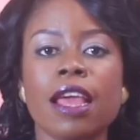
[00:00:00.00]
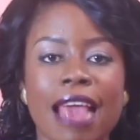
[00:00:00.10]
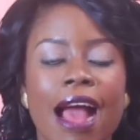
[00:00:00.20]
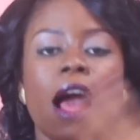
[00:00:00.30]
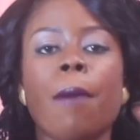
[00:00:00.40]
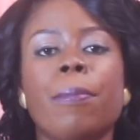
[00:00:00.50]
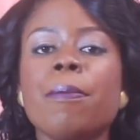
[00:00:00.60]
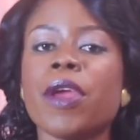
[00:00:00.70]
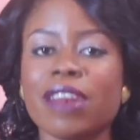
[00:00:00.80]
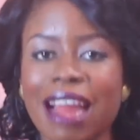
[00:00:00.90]
Yeah, but
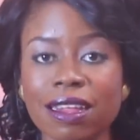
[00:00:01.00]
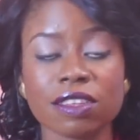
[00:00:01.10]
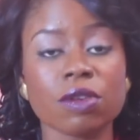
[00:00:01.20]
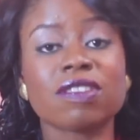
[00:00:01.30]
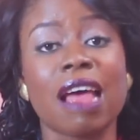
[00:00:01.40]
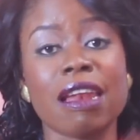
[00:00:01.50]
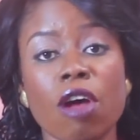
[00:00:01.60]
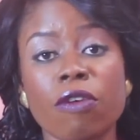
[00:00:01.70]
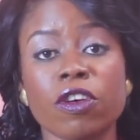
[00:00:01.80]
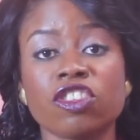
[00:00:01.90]
Mary Lazarus, I
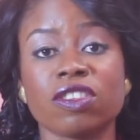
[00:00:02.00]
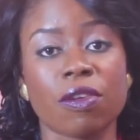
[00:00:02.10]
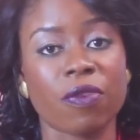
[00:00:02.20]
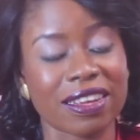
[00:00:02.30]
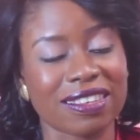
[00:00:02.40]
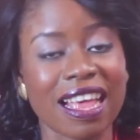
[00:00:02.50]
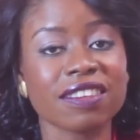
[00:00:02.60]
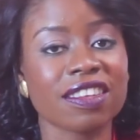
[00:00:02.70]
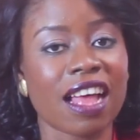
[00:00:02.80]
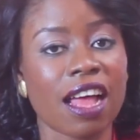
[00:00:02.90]
love her. She's a
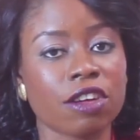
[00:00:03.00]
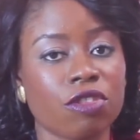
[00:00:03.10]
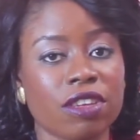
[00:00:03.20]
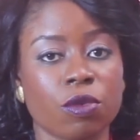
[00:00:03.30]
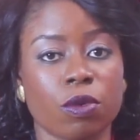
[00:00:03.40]
fantastic actress.